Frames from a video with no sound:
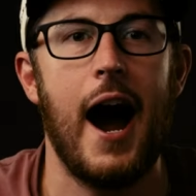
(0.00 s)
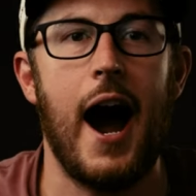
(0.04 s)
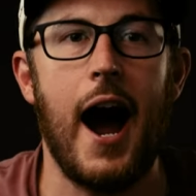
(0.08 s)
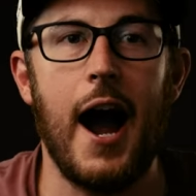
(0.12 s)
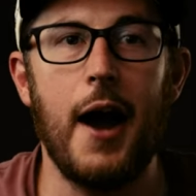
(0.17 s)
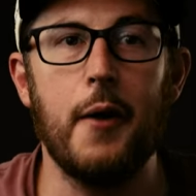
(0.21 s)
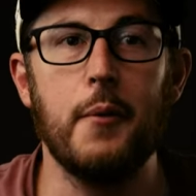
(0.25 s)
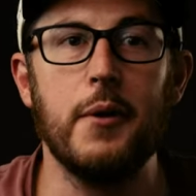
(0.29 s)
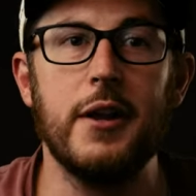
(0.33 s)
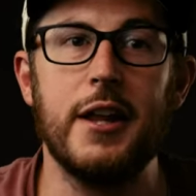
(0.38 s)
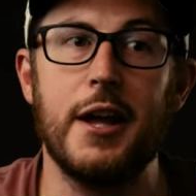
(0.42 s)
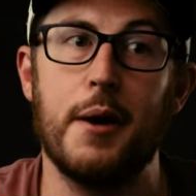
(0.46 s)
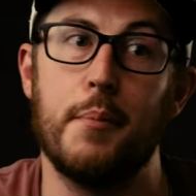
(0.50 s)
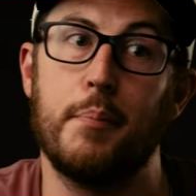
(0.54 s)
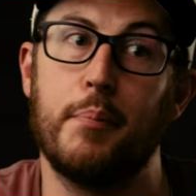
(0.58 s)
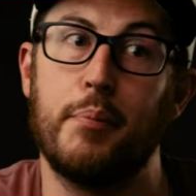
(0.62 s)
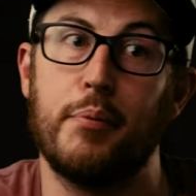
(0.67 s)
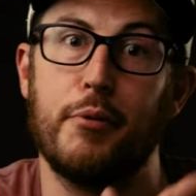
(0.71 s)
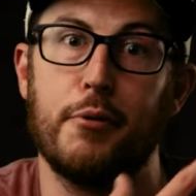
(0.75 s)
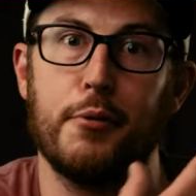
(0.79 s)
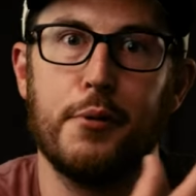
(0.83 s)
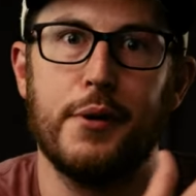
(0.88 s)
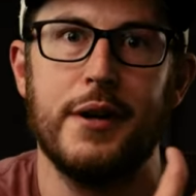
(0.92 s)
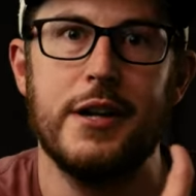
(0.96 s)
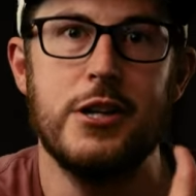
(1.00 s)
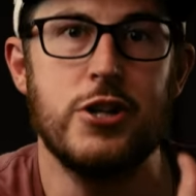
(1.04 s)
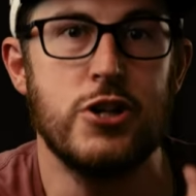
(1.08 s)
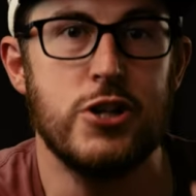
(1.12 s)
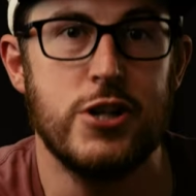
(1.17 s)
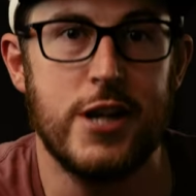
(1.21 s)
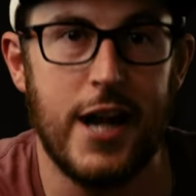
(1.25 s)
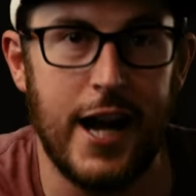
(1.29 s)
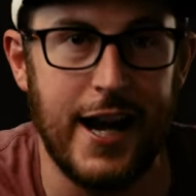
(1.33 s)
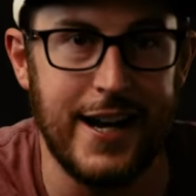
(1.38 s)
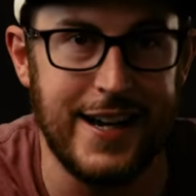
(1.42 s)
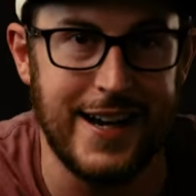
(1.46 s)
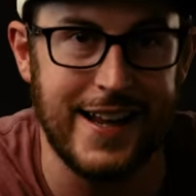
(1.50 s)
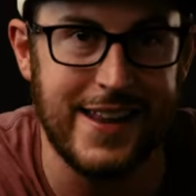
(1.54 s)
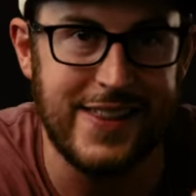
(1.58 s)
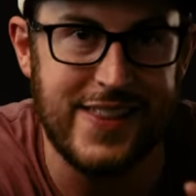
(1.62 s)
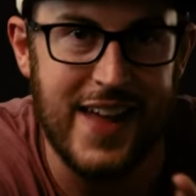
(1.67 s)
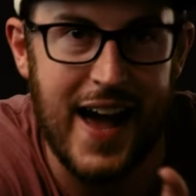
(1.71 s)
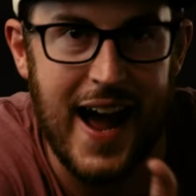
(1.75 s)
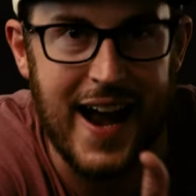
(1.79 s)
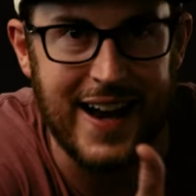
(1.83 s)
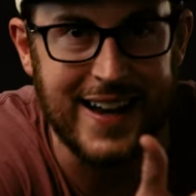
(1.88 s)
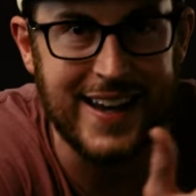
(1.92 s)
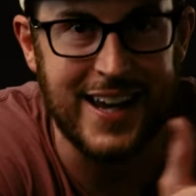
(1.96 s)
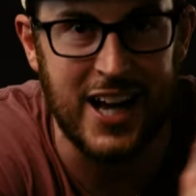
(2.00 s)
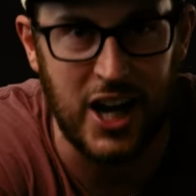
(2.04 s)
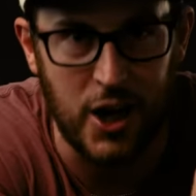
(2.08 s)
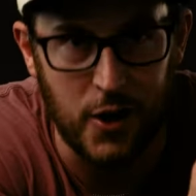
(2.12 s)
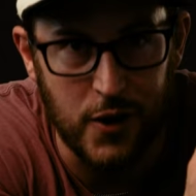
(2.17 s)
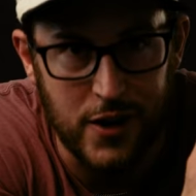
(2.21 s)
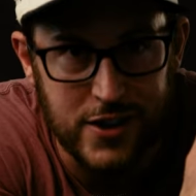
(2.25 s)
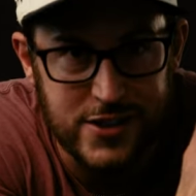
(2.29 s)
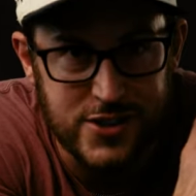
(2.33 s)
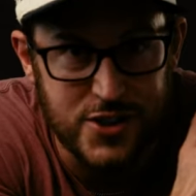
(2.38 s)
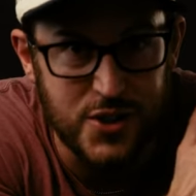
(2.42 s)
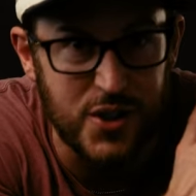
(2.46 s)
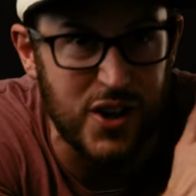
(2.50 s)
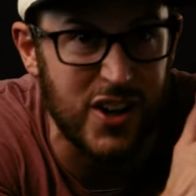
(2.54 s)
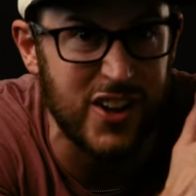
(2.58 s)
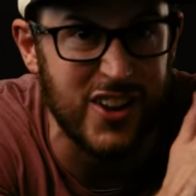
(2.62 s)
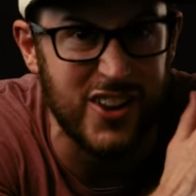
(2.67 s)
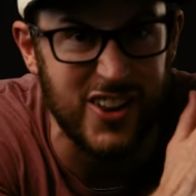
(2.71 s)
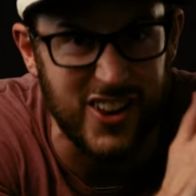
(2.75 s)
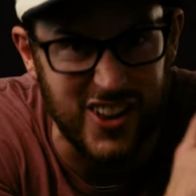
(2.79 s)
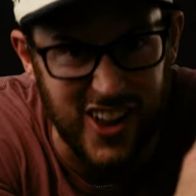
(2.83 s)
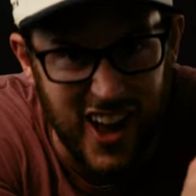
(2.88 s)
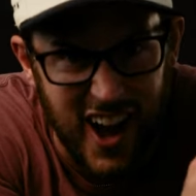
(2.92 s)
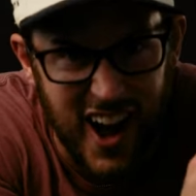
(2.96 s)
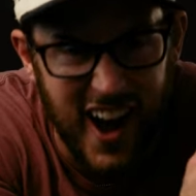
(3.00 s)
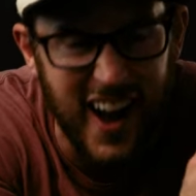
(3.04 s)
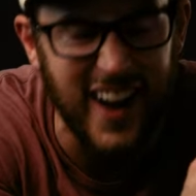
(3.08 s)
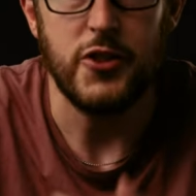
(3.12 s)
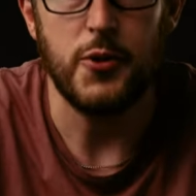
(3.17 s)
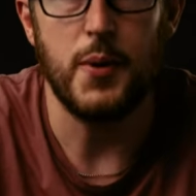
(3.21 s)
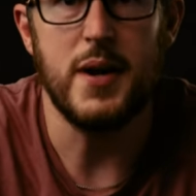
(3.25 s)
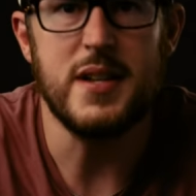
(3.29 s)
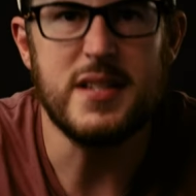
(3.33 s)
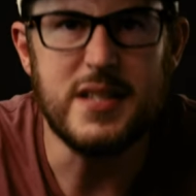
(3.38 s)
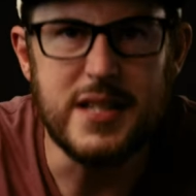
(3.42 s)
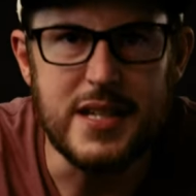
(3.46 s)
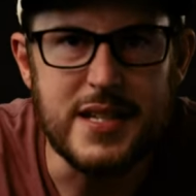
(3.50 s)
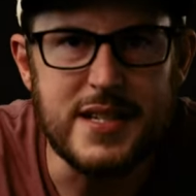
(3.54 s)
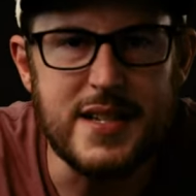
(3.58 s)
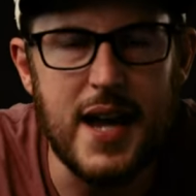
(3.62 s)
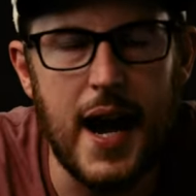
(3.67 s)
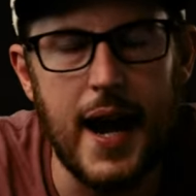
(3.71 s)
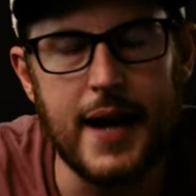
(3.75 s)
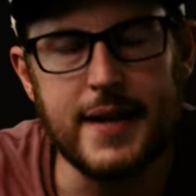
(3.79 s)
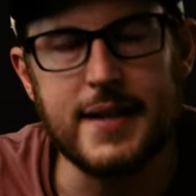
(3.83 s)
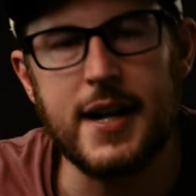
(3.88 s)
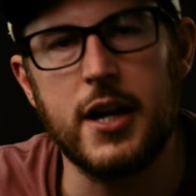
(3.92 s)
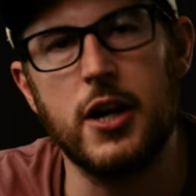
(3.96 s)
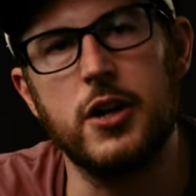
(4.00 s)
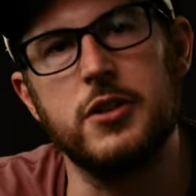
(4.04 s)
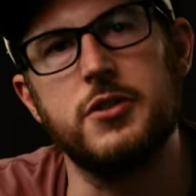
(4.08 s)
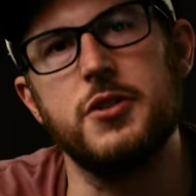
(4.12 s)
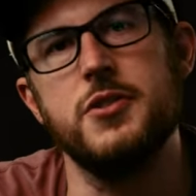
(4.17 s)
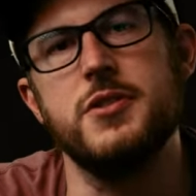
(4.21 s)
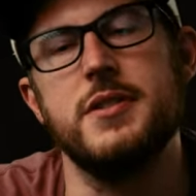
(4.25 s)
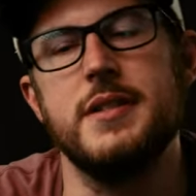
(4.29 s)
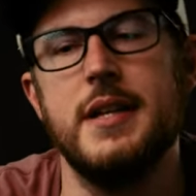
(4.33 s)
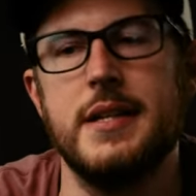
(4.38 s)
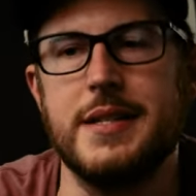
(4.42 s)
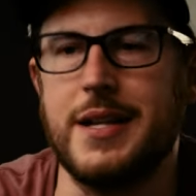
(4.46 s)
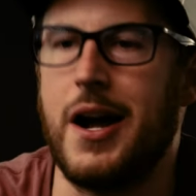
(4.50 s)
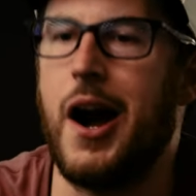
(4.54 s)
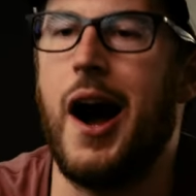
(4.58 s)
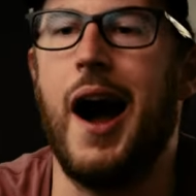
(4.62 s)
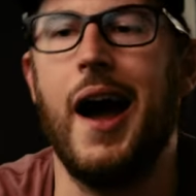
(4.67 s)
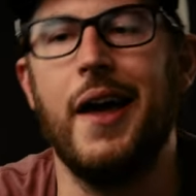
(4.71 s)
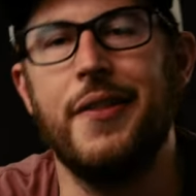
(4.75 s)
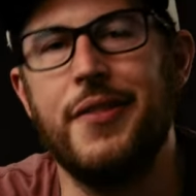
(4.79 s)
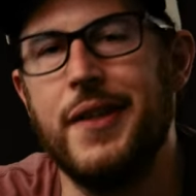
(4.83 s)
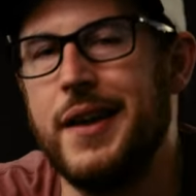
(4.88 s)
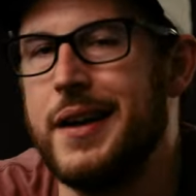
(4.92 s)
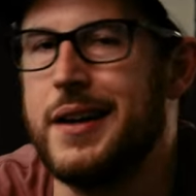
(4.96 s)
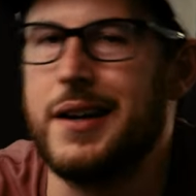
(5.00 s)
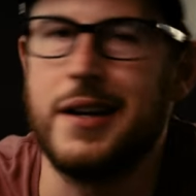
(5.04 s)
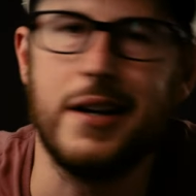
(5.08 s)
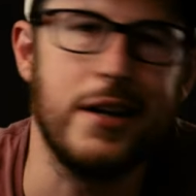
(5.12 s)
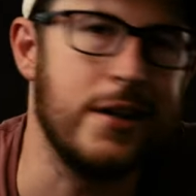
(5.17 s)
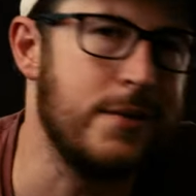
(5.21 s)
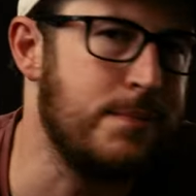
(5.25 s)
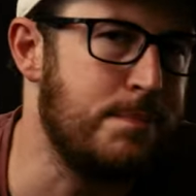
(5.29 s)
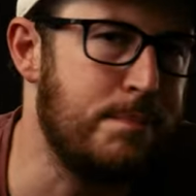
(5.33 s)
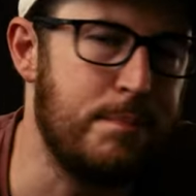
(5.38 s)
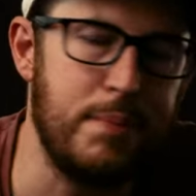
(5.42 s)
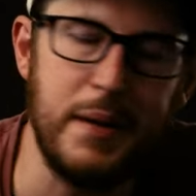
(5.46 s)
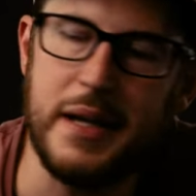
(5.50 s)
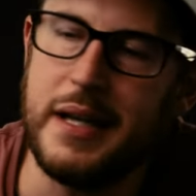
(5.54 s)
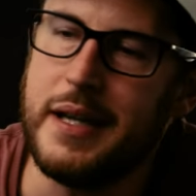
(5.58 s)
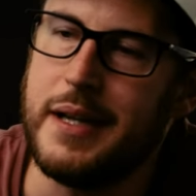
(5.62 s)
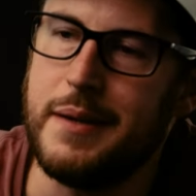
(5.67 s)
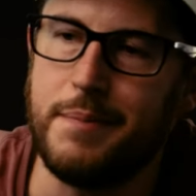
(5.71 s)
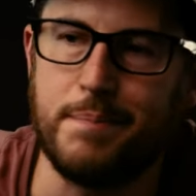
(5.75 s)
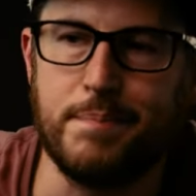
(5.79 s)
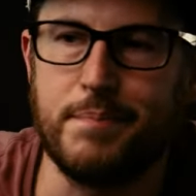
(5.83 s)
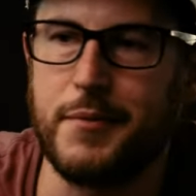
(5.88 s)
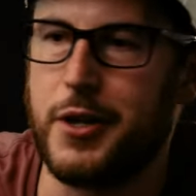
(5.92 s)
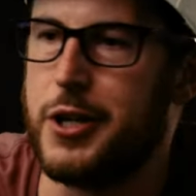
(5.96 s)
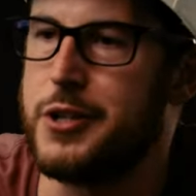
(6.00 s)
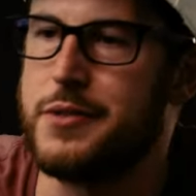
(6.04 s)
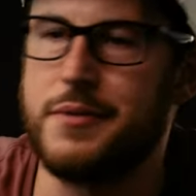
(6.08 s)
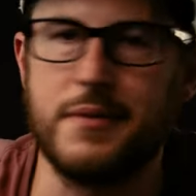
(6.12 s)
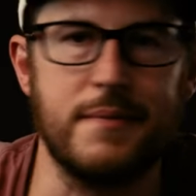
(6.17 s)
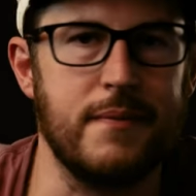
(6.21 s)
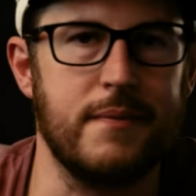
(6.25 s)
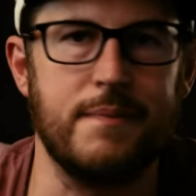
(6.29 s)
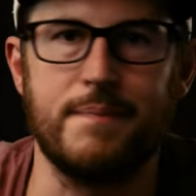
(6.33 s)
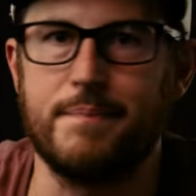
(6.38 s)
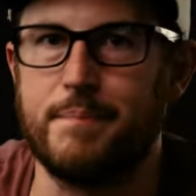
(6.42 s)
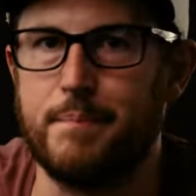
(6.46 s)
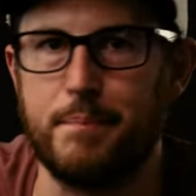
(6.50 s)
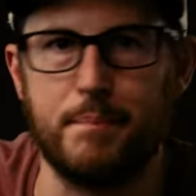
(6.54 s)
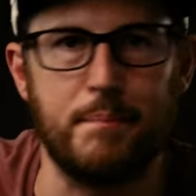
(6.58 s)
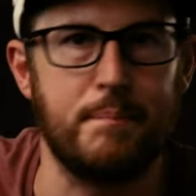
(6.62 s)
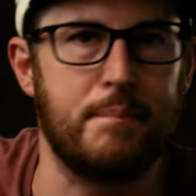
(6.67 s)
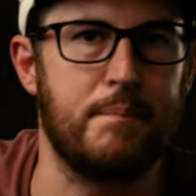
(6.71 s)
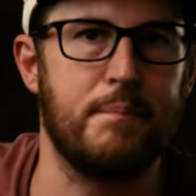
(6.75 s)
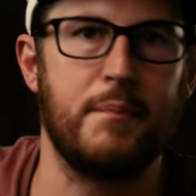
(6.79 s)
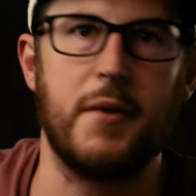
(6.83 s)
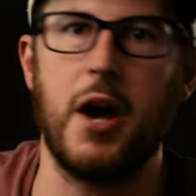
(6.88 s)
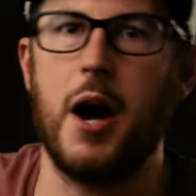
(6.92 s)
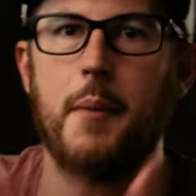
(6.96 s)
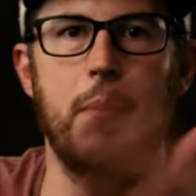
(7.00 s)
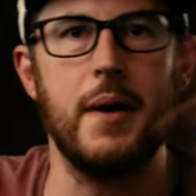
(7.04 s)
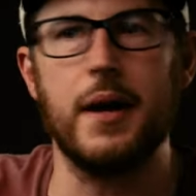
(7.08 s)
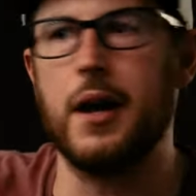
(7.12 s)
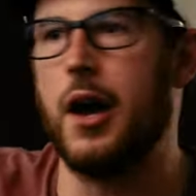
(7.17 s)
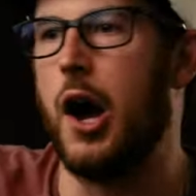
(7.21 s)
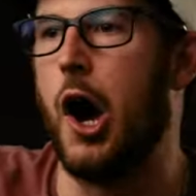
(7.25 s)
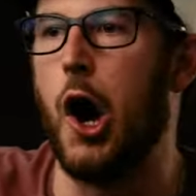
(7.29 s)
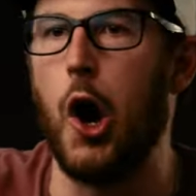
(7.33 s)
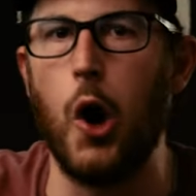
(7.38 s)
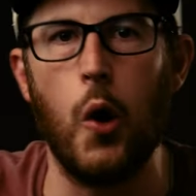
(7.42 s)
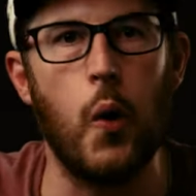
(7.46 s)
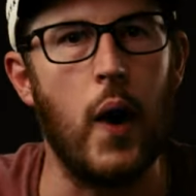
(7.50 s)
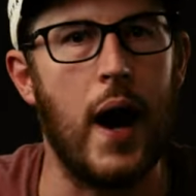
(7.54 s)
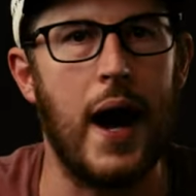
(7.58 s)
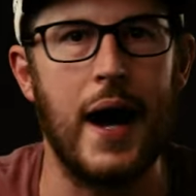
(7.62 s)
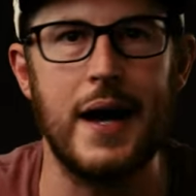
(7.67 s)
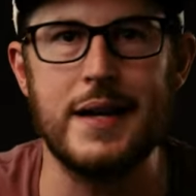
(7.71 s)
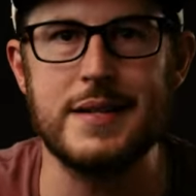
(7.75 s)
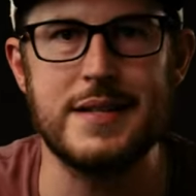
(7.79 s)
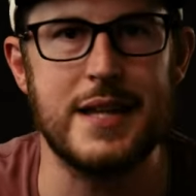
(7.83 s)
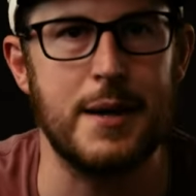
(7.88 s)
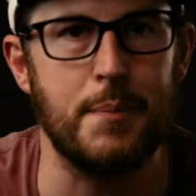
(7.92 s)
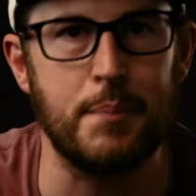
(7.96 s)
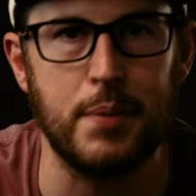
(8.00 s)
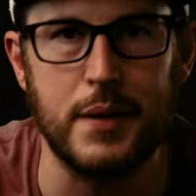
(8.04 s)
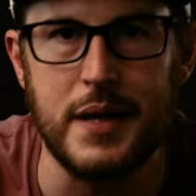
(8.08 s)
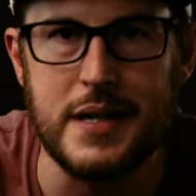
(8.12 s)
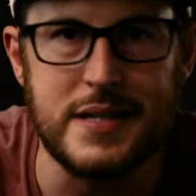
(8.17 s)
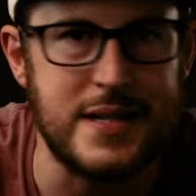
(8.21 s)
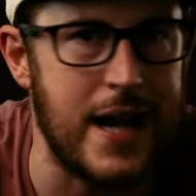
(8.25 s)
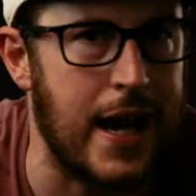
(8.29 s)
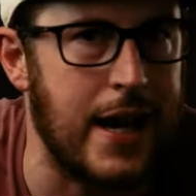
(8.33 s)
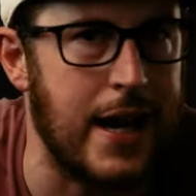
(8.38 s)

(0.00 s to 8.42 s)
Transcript: I really appreciated that character a lot. The rest of the side characters in this, I think could come and go as they please.